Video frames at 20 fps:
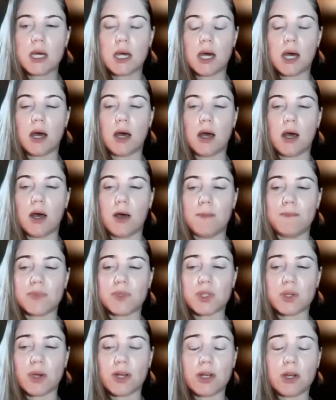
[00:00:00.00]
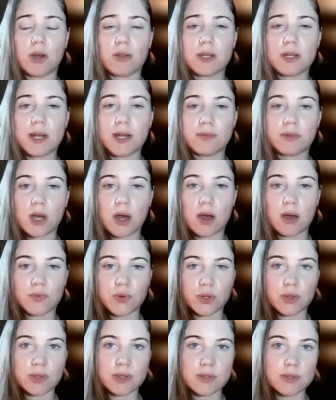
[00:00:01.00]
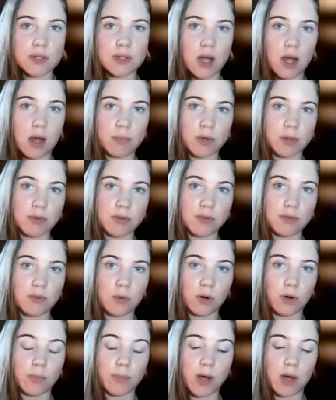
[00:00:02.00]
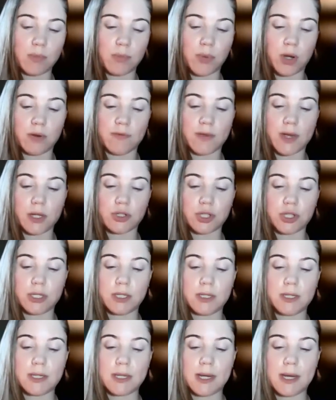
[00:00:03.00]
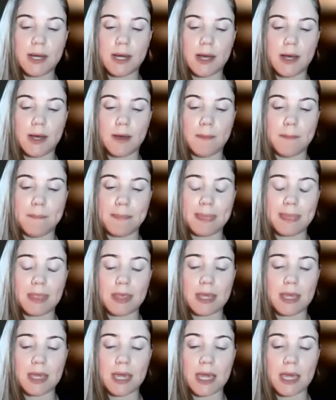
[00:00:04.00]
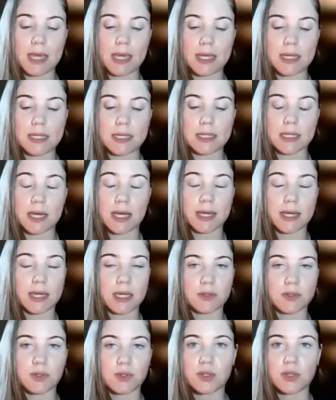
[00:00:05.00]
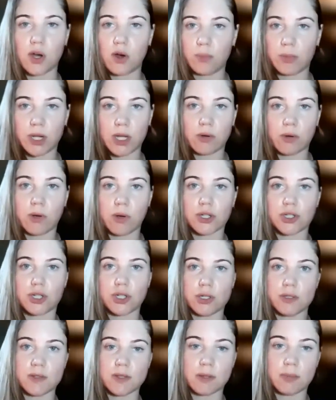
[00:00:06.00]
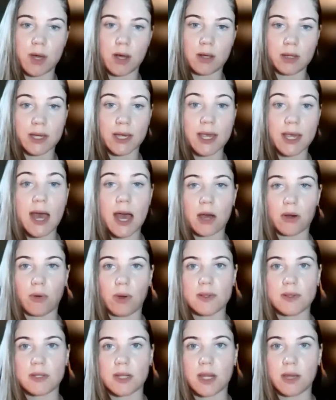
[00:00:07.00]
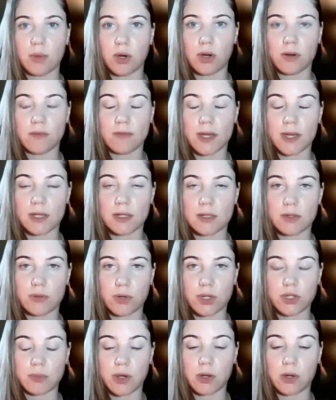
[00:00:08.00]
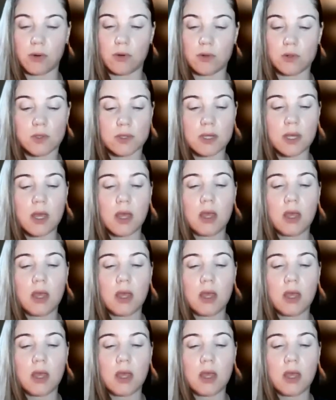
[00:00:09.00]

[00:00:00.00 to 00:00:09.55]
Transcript: So I know that I've covered this topic before about motivation, and I get so many questions about like how do I stay motivated to reach my goals.